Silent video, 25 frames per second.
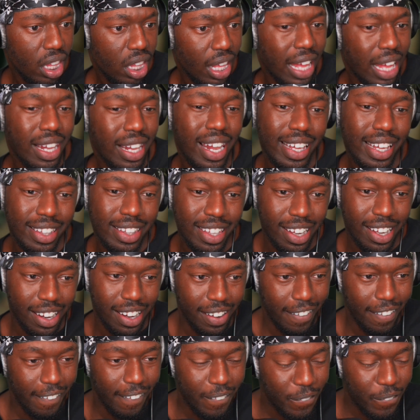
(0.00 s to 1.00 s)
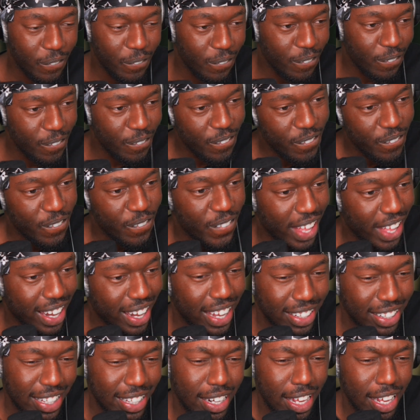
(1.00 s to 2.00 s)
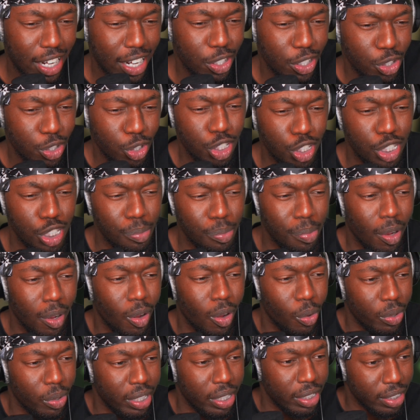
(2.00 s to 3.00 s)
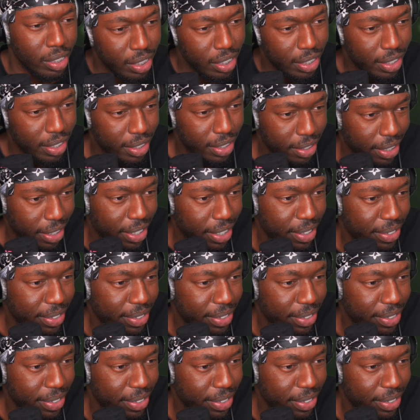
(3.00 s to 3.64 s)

I like that. I like that attitude. She balled with it. Yeah.